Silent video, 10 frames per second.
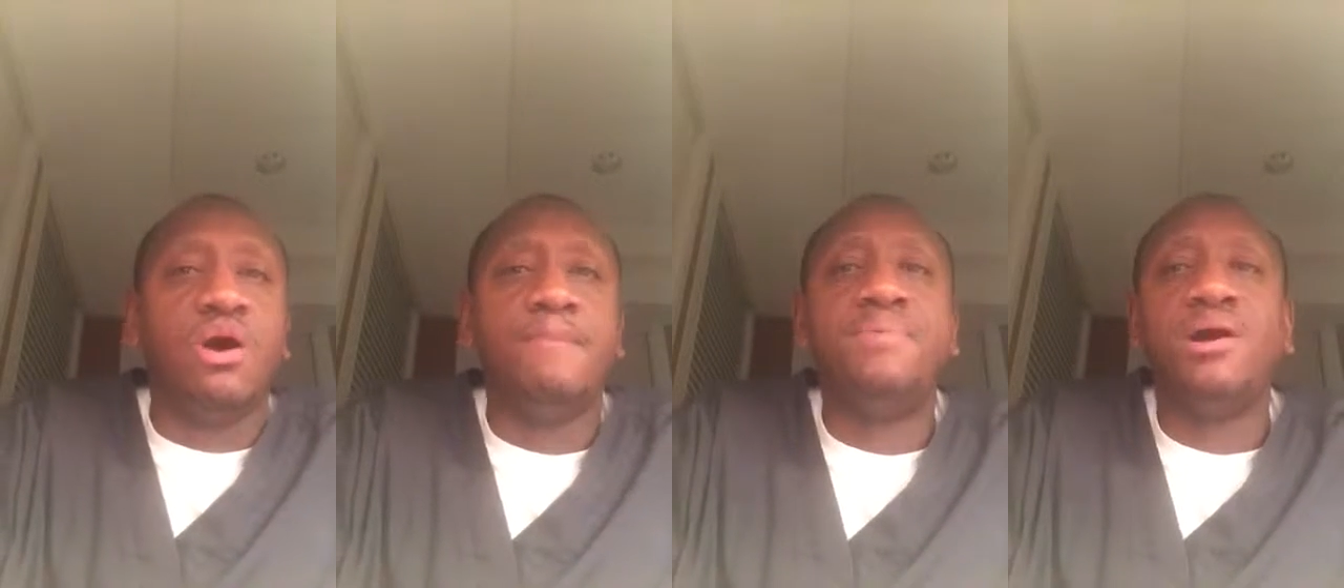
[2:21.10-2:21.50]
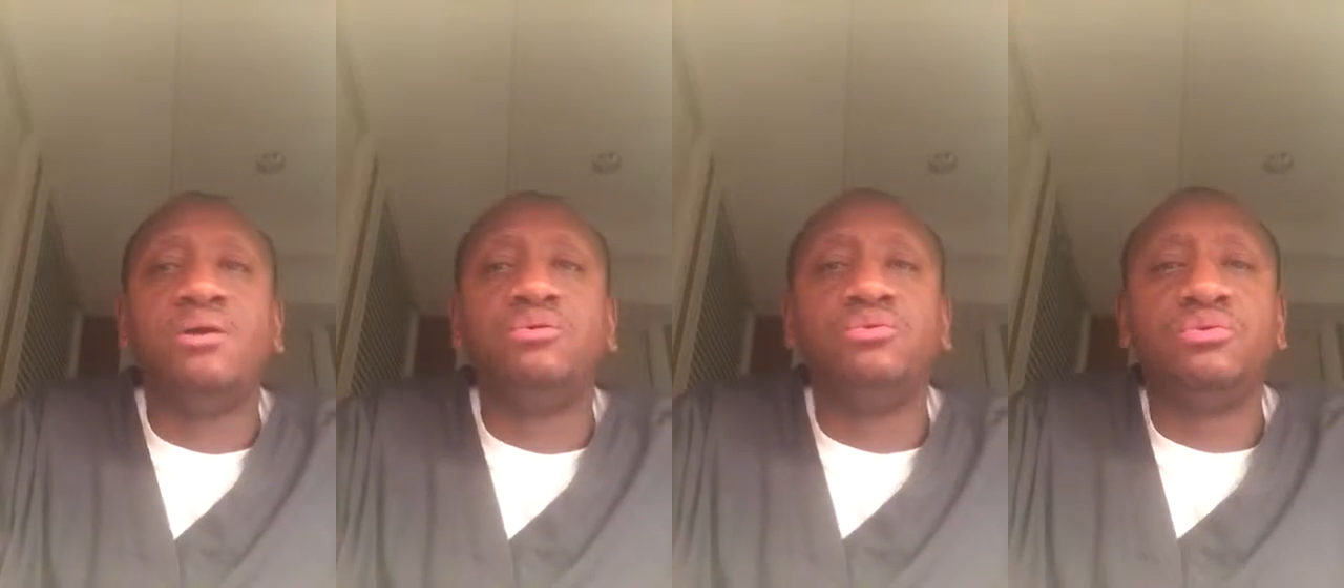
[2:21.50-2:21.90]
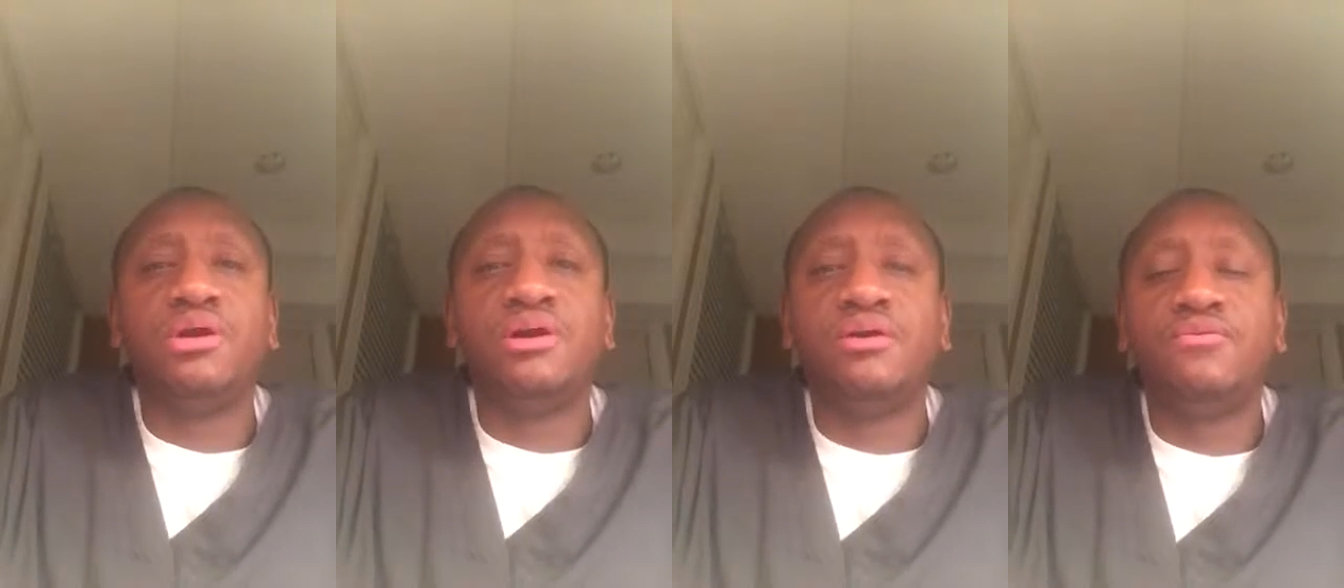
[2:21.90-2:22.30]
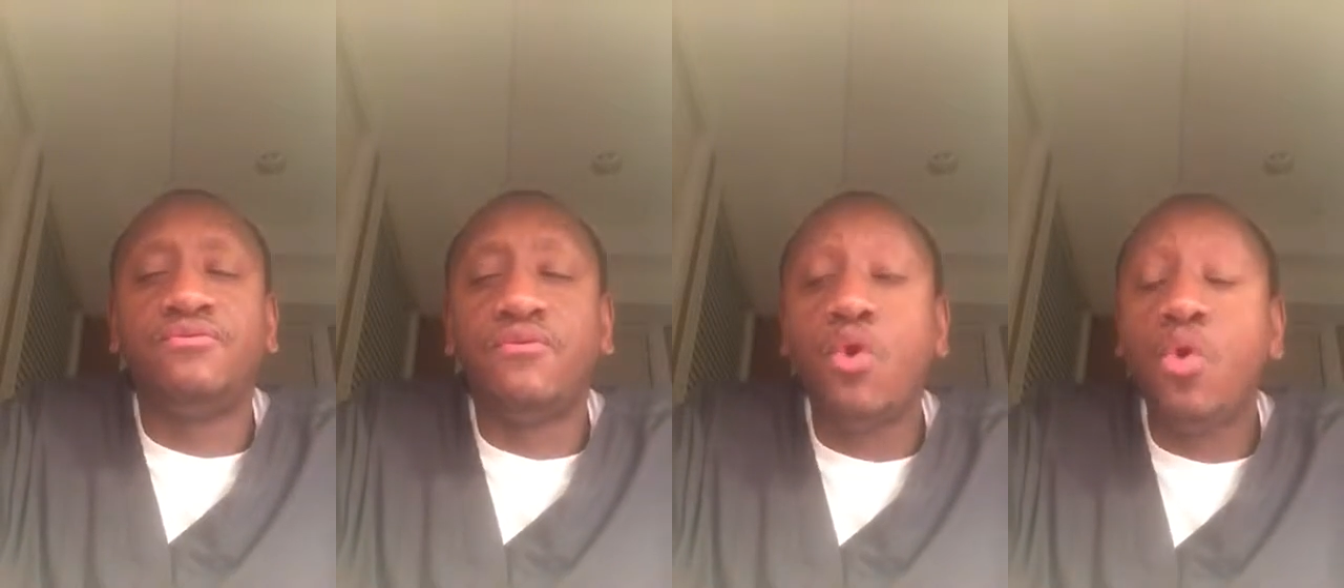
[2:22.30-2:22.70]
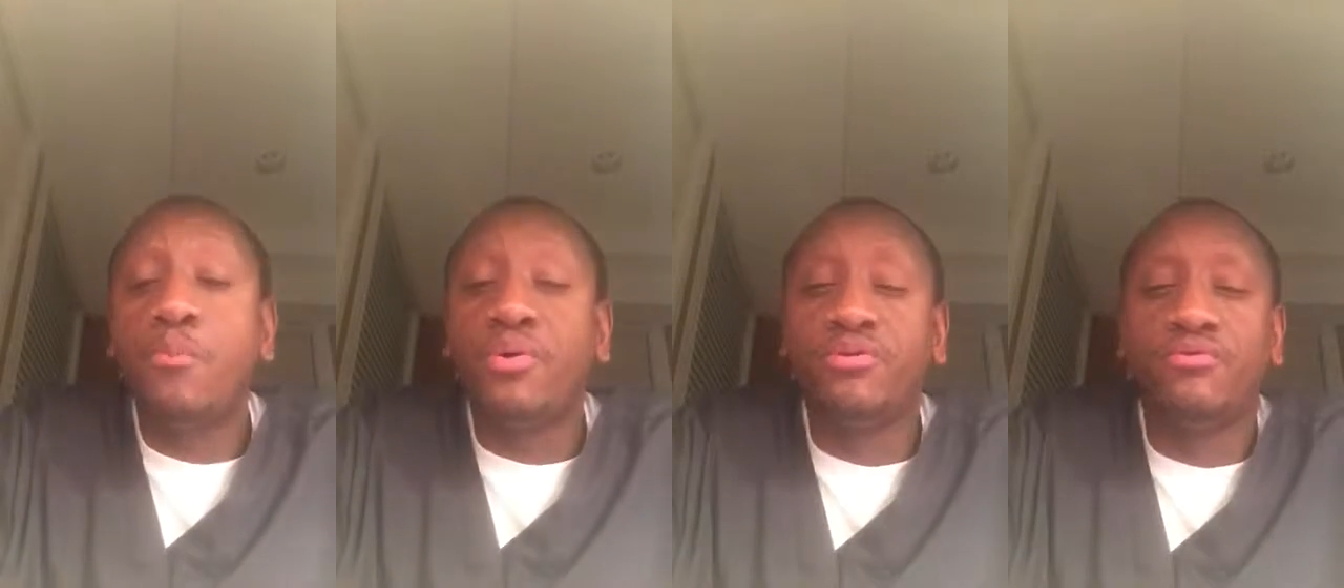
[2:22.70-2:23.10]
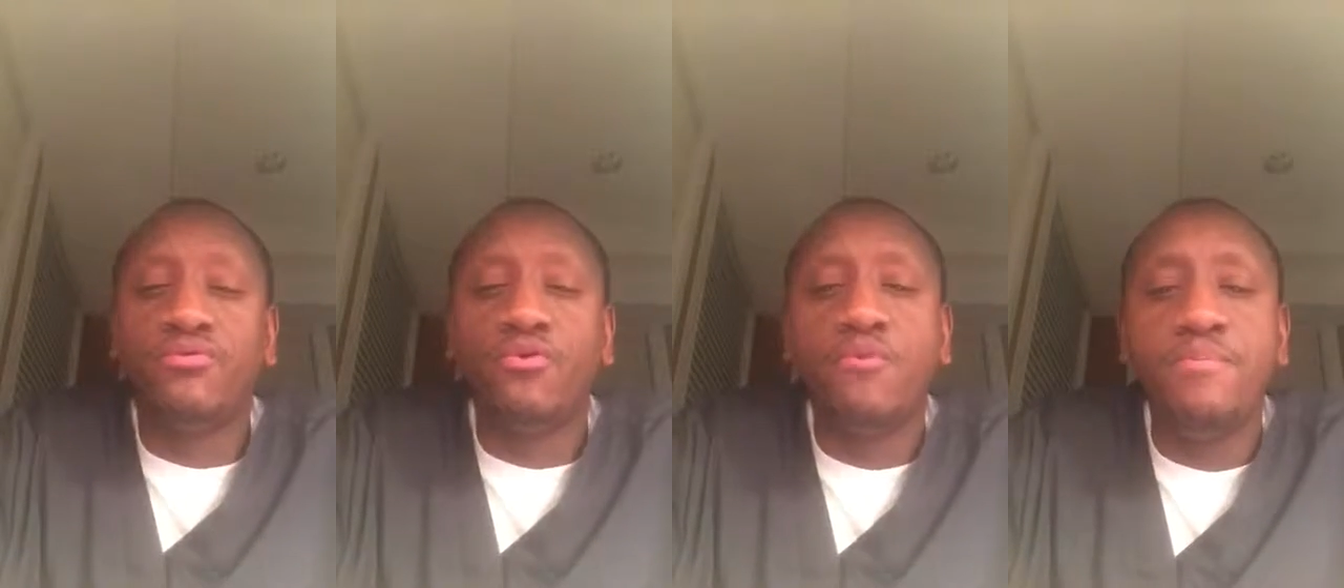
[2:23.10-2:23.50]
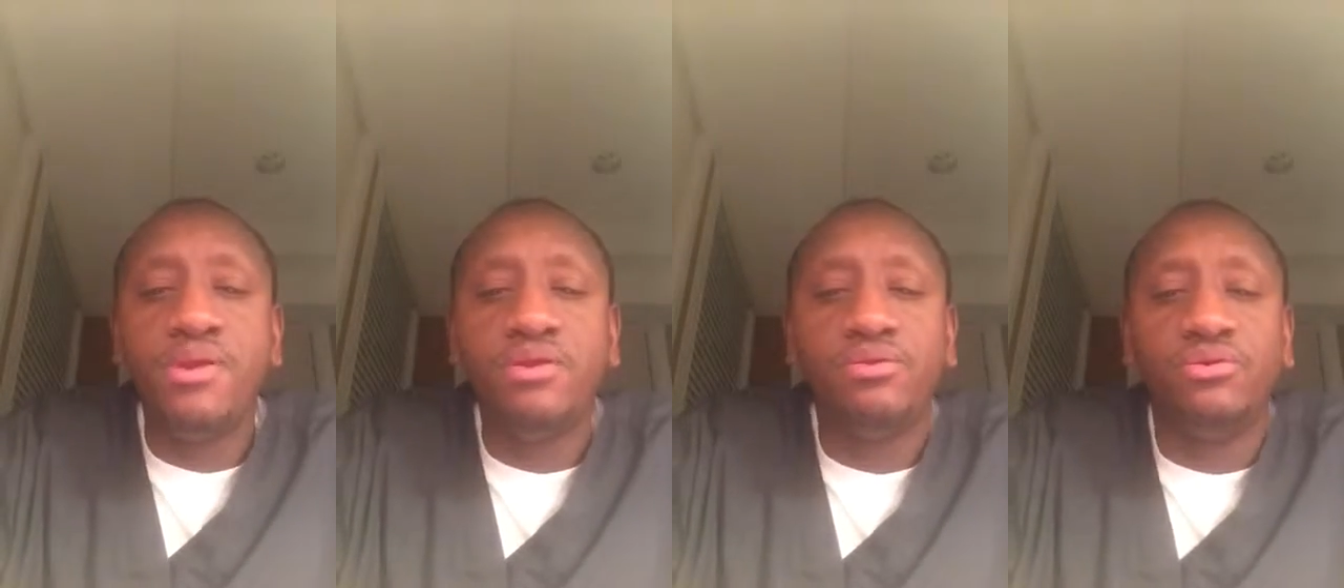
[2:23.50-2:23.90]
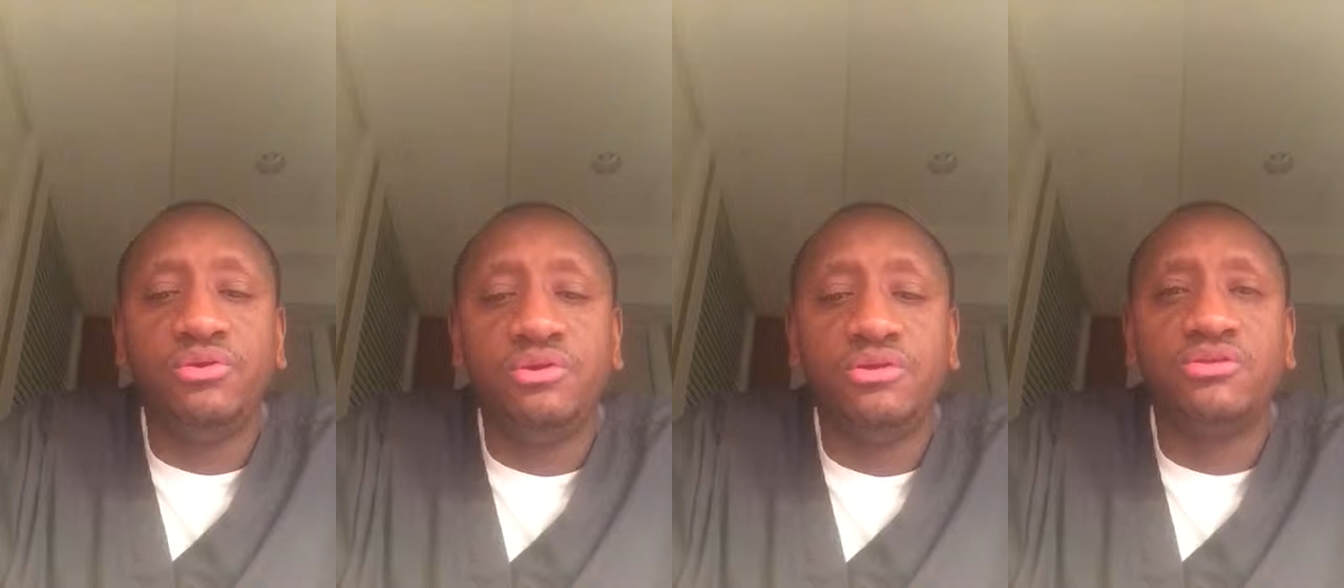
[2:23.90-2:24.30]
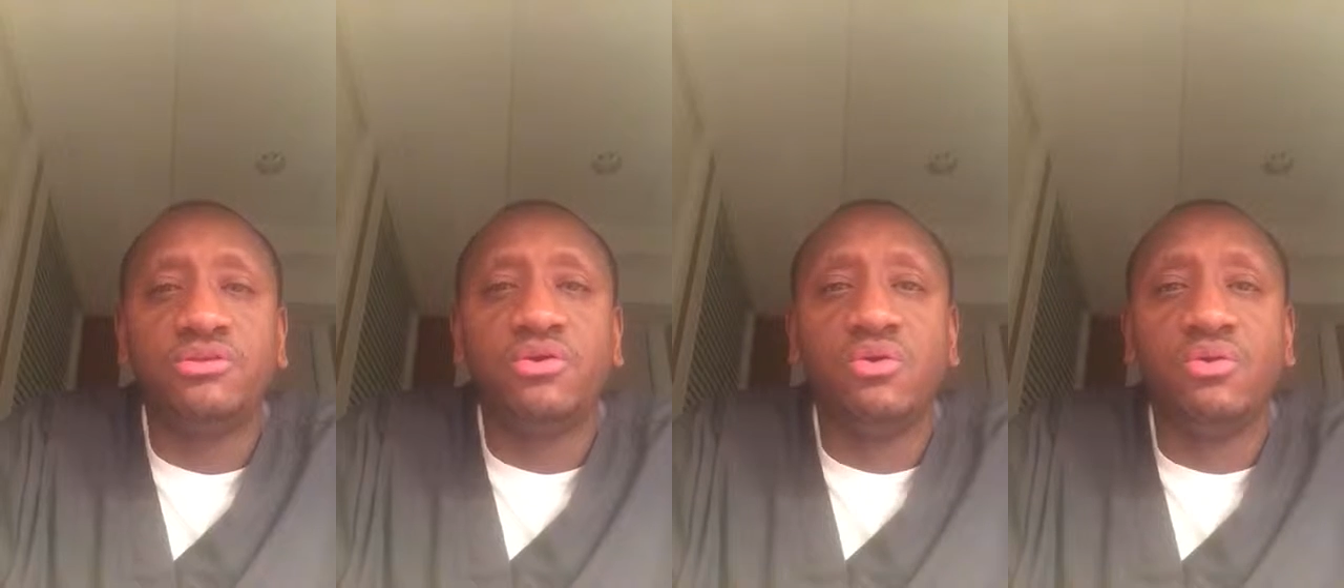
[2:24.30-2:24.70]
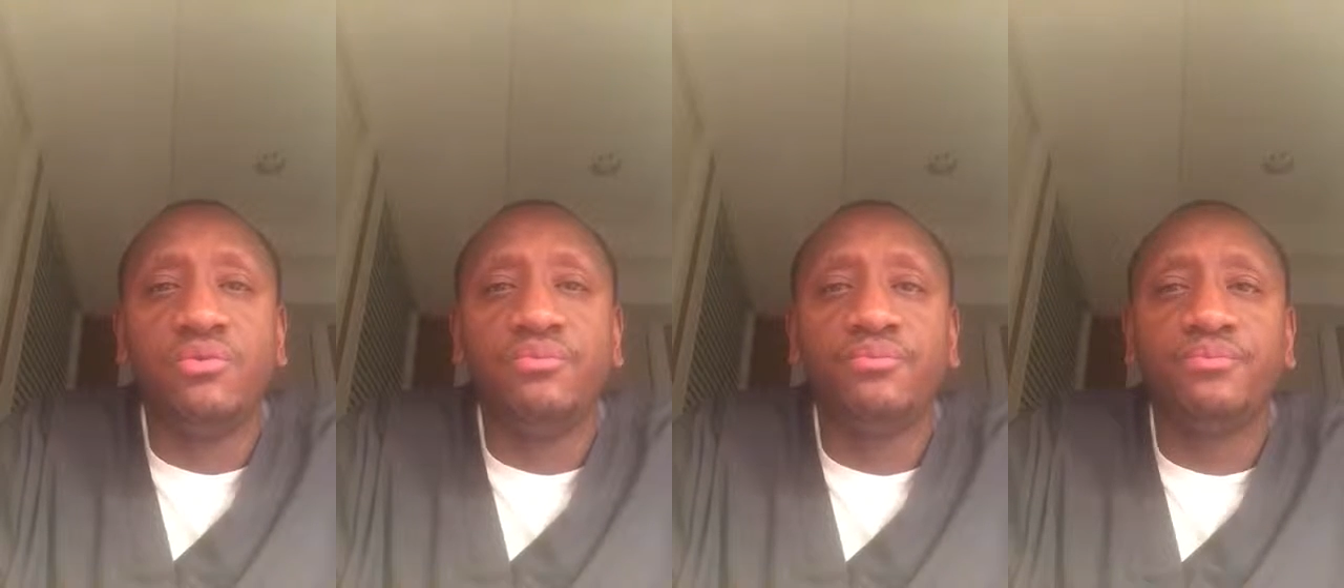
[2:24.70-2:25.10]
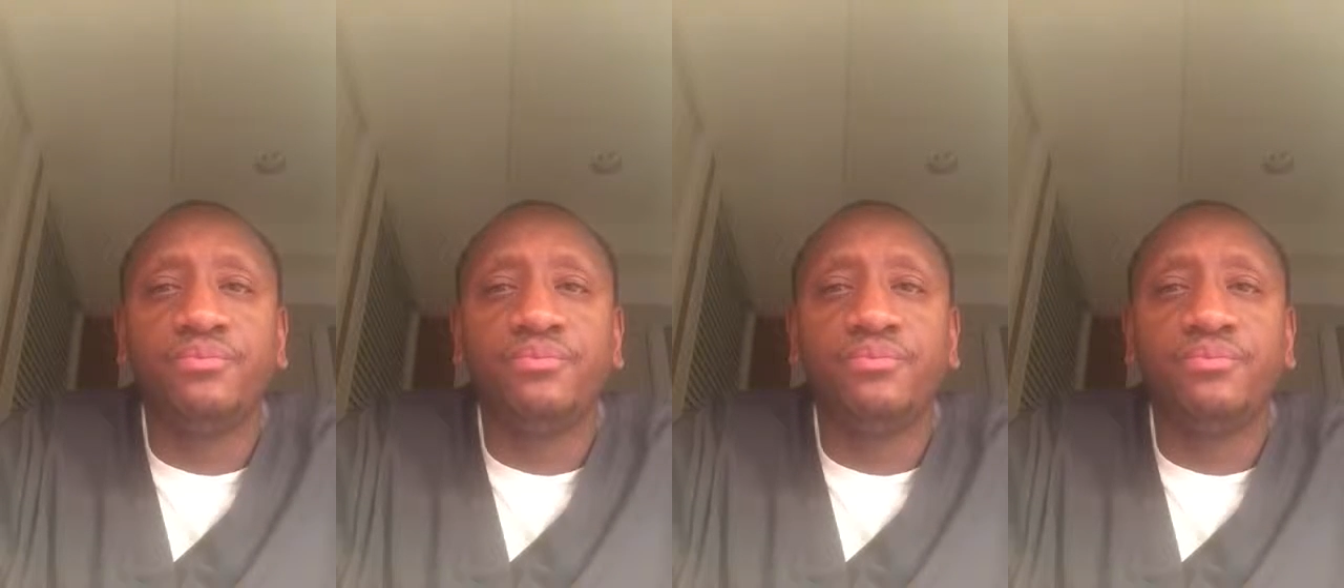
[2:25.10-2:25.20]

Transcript: about 4.4 billion years ago,